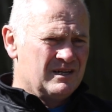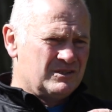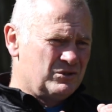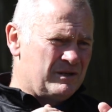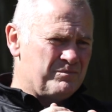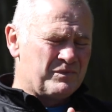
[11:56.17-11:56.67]

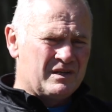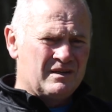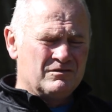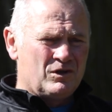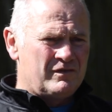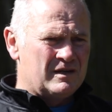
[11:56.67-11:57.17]
So
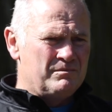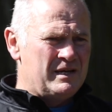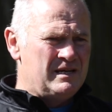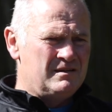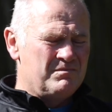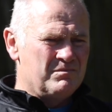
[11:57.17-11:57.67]
rather than
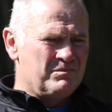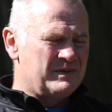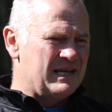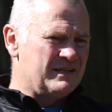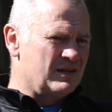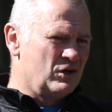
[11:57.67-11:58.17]
me
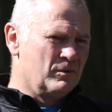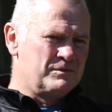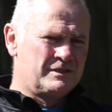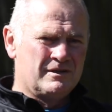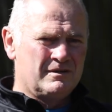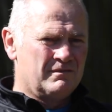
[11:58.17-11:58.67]
getting the club
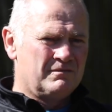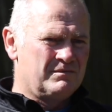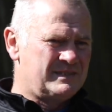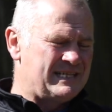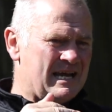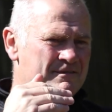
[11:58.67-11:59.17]
to
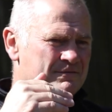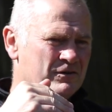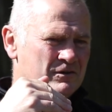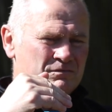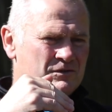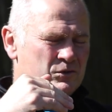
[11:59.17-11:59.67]
10th
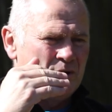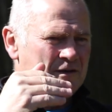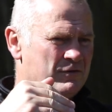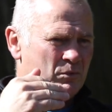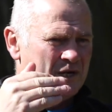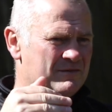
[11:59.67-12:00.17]
or
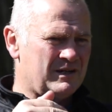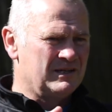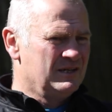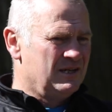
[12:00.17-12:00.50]
12th or whatever,